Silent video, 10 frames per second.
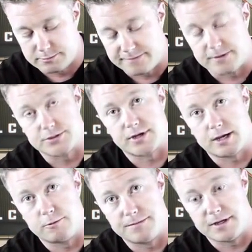And we've also
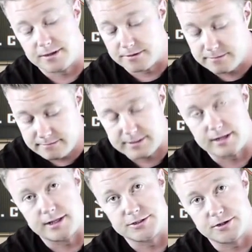got webbing here
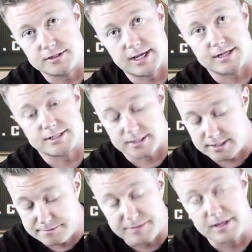that allows you to attach
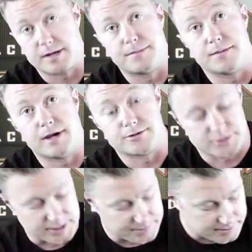uh, maybe like a butt
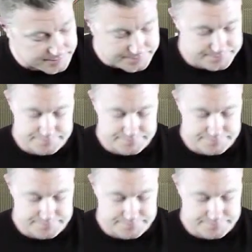pouch or something.